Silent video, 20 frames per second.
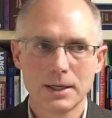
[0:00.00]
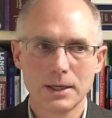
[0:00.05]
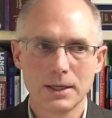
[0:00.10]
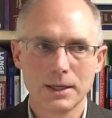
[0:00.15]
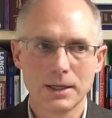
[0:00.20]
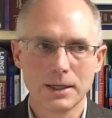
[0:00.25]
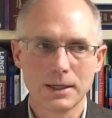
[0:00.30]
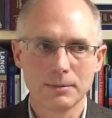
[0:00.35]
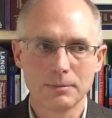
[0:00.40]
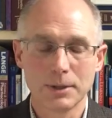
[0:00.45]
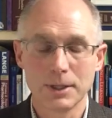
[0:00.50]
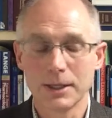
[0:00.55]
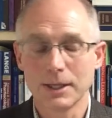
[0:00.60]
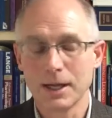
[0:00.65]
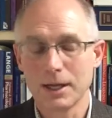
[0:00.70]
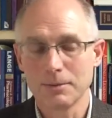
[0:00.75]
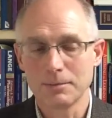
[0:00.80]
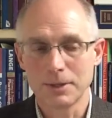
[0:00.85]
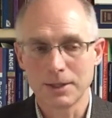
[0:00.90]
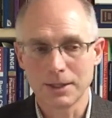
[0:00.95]
but it
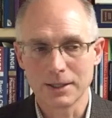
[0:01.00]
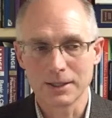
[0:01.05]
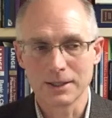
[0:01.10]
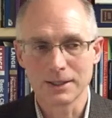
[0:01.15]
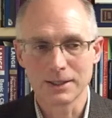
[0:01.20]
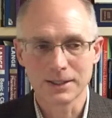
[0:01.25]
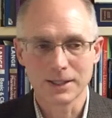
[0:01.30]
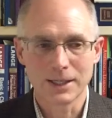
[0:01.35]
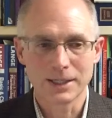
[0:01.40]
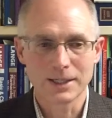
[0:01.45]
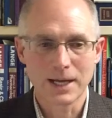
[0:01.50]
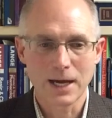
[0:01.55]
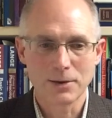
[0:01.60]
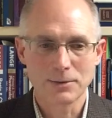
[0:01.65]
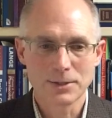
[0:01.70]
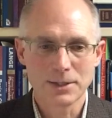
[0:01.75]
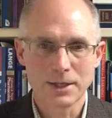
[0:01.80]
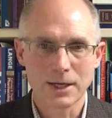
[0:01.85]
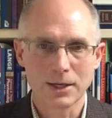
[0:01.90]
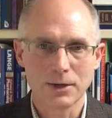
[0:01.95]
can be a
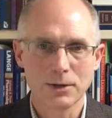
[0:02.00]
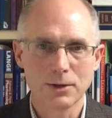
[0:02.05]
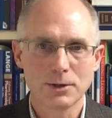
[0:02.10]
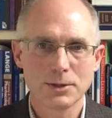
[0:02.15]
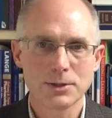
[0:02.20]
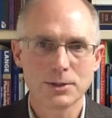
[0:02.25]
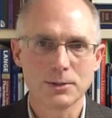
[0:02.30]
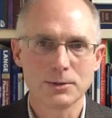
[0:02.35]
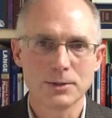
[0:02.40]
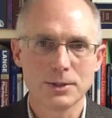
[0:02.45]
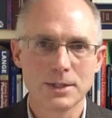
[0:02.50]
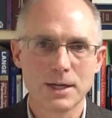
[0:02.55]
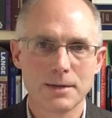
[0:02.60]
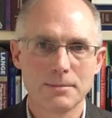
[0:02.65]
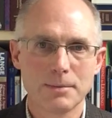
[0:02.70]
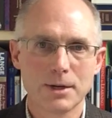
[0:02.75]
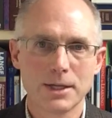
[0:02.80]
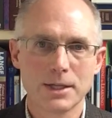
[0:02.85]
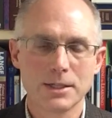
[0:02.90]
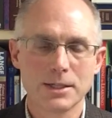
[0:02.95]
downside also, is that
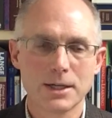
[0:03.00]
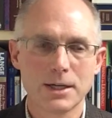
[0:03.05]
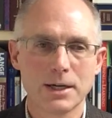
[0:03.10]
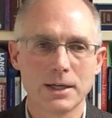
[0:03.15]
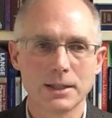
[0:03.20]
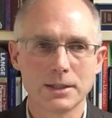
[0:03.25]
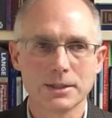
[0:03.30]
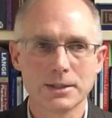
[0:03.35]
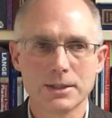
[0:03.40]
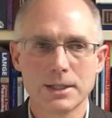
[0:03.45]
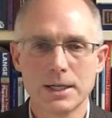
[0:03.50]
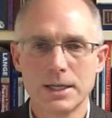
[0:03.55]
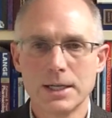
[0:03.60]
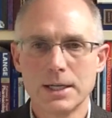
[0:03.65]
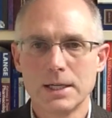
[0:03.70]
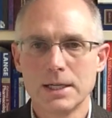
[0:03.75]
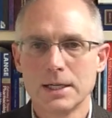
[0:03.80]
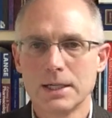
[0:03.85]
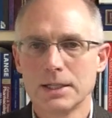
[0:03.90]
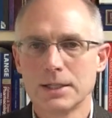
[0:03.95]
money talks.
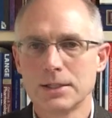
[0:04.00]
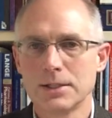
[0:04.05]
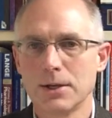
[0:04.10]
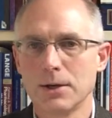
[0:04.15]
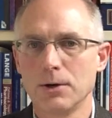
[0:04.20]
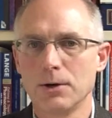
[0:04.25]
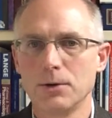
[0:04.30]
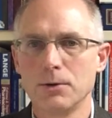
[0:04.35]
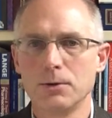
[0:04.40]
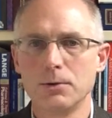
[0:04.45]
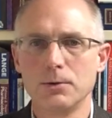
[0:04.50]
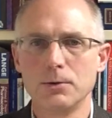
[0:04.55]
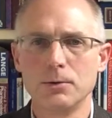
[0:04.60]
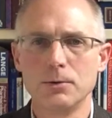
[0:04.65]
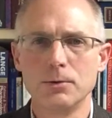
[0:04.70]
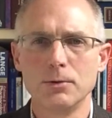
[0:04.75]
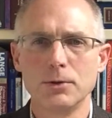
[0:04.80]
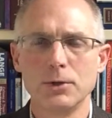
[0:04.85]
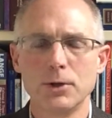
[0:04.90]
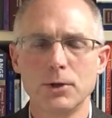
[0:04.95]

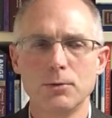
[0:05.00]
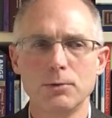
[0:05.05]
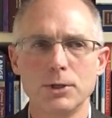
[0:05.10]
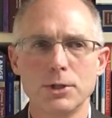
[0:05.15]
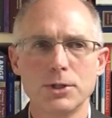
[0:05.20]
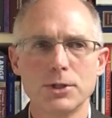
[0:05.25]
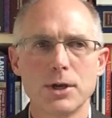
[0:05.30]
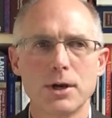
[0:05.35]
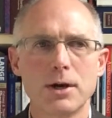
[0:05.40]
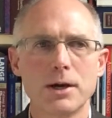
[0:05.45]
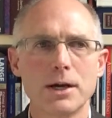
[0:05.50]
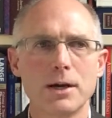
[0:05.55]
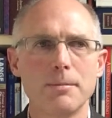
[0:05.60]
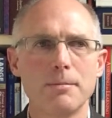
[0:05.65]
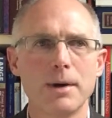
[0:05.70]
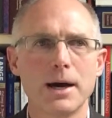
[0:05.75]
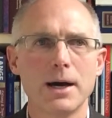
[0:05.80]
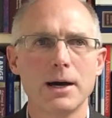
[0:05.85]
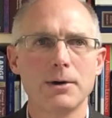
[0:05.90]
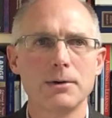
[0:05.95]
So, when you talk
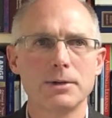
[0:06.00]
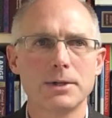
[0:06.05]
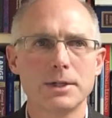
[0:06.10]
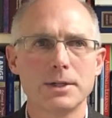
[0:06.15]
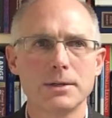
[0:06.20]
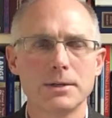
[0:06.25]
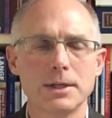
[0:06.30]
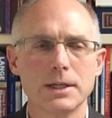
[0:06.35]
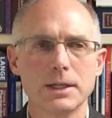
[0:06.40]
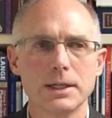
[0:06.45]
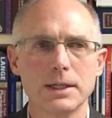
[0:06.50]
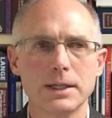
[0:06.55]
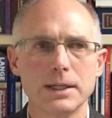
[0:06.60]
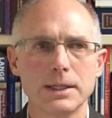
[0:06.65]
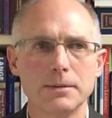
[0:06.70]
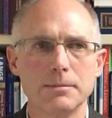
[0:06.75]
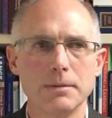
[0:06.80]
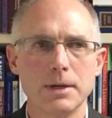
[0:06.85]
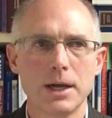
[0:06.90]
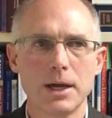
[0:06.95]
about
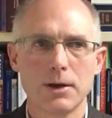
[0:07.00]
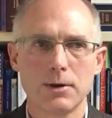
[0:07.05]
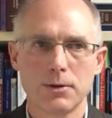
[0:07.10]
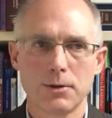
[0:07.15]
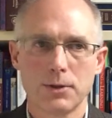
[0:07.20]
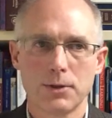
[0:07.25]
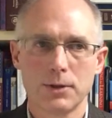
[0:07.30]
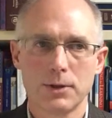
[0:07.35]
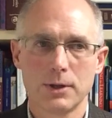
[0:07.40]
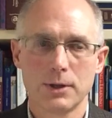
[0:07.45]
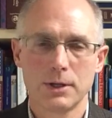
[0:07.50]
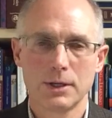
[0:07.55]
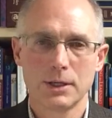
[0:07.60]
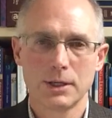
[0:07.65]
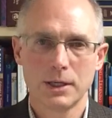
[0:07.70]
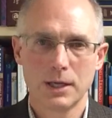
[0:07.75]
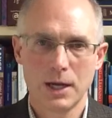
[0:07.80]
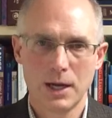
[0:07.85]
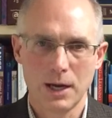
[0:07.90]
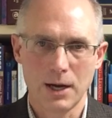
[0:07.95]
health
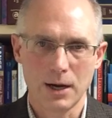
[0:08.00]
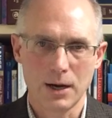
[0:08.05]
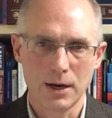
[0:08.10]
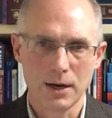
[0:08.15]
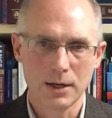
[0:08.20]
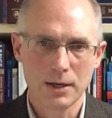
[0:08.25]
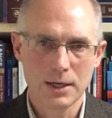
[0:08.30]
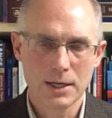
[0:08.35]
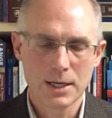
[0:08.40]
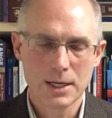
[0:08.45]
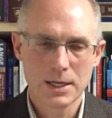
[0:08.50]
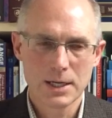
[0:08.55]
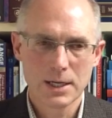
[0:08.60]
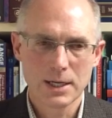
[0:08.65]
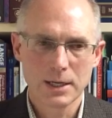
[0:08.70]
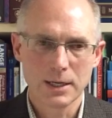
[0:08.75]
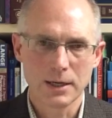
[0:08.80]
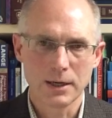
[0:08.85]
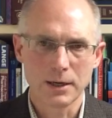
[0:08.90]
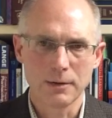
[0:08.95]
care,
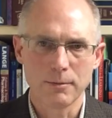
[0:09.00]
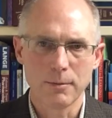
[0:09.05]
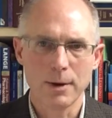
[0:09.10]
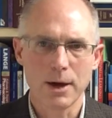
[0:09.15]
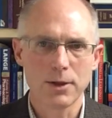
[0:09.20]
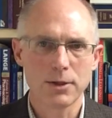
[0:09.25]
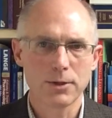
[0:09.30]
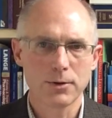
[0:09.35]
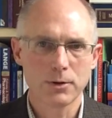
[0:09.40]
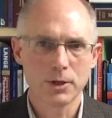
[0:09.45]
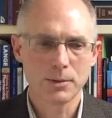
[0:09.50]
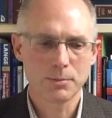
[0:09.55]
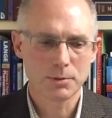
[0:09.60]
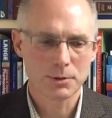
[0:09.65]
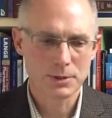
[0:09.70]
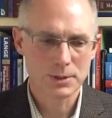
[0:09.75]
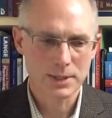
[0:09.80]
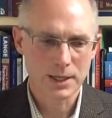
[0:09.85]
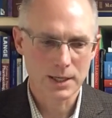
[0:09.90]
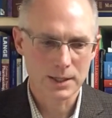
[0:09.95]
about
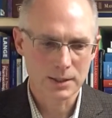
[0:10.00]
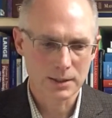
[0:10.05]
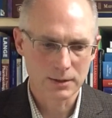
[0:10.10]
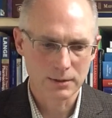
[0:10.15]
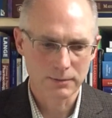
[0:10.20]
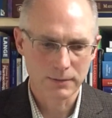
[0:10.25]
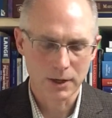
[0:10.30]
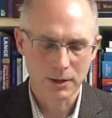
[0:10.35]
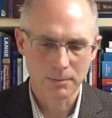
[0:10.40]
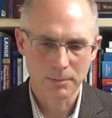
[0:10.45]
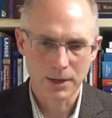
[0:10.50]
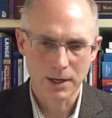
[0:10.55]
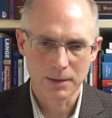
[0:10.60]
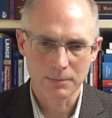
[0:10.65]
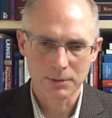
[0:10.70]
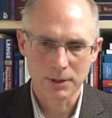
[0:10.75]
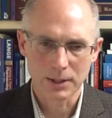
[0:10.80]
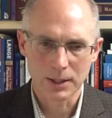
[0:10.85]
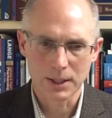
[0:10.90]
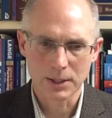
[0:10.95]
30% of our
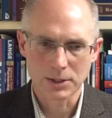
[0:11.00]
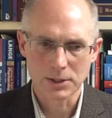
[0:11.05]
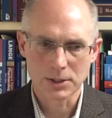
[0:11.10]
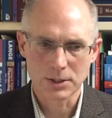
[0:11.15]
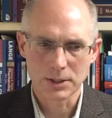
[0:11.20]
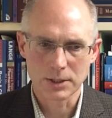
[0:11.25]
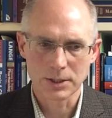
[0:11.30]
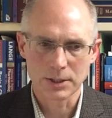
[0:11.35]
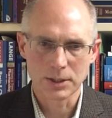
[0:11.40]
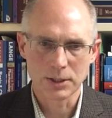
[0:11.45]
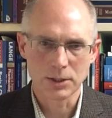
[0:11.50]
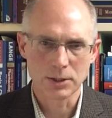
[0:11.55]
population in the